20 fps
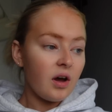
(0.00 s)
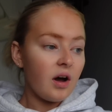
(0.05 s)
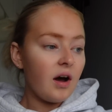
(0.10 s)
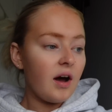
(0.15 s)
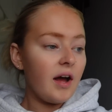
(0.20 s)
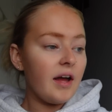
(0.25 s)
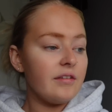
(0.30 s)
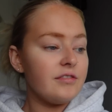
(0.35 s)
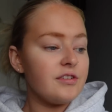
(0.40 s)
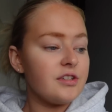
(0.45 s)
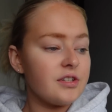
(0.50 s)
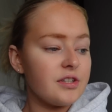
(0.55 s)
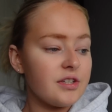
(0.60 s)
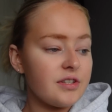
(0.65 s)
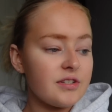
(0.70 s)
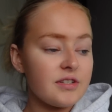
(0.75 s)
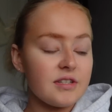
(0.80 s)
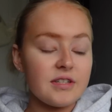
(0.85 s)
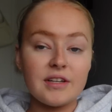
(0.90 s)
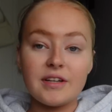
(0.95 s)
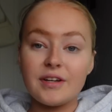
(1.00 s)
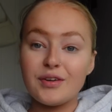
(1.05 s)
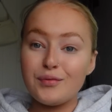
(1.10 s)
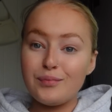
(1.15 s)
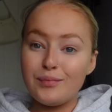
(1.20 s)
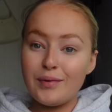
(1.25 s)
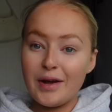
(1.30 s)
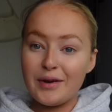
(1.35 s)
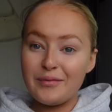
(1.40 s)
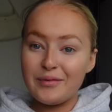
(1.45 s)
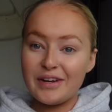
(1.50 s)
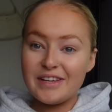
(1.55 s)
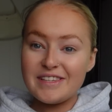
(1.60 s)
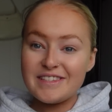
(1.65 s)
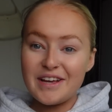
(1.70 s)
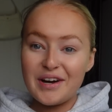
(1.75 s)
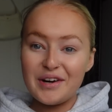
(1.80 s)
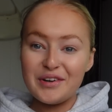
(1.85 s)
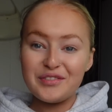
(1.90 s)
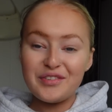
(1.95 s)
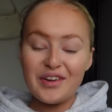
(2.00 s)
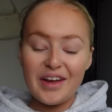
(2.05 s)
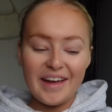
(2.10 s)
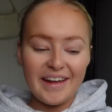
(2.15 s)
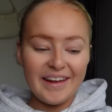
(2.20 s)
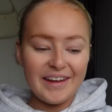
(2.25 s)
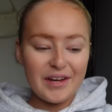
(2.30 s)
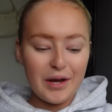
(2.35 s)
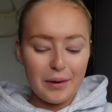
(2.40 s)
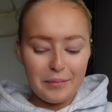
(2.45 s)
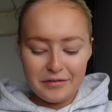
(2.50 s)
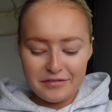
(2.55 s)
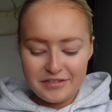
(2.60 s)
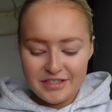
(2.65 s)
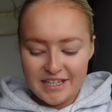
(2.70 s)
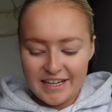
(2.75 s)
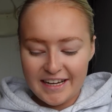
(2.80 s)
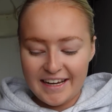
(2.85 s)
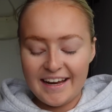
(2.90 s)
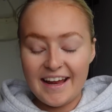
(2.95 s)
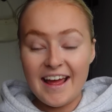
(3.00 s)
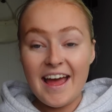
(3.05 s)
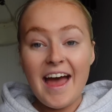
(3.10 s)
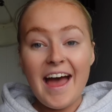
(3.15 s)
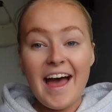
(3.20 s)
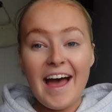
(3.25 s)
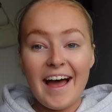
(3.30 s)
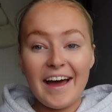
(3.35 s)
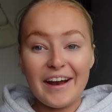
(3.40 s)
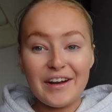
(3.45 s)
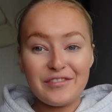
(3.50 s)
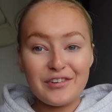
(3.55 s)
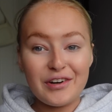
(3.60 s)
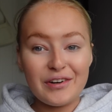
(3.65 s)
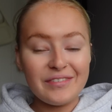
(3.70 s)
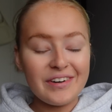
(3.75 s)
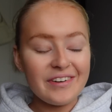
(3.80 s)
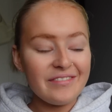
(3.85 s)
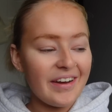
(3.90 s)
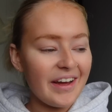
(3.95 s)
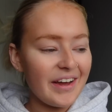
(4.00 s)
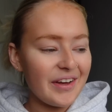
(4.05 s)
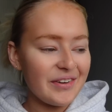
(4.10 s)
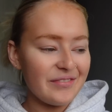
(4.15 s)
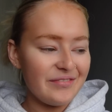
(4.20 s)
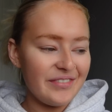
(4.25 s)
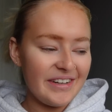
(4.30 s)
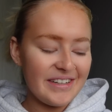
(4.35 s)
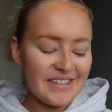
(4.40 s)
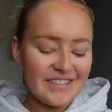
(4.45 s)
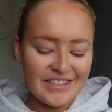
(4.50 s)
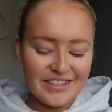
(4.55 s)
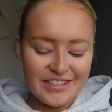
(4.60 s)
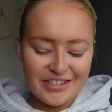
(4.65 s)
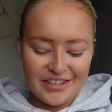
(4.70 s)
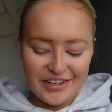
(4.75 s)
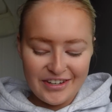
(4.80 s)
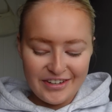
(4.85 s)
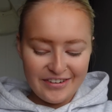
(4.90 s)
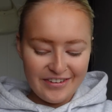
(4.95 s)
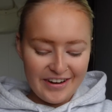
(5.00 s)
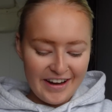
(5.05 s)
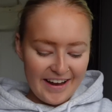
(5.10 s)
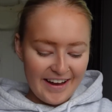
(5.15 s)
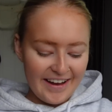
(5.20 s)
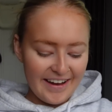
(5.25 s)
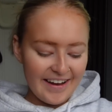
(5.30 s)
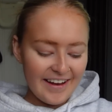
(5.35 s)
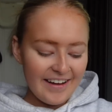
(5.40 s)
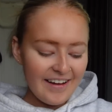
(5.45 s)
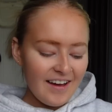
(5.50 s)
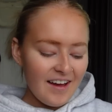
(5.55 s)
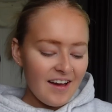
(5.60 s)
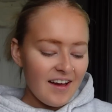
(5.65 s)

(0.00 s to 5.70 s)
I have just made myself a cup of tea and I've got my makeup bits to show you here.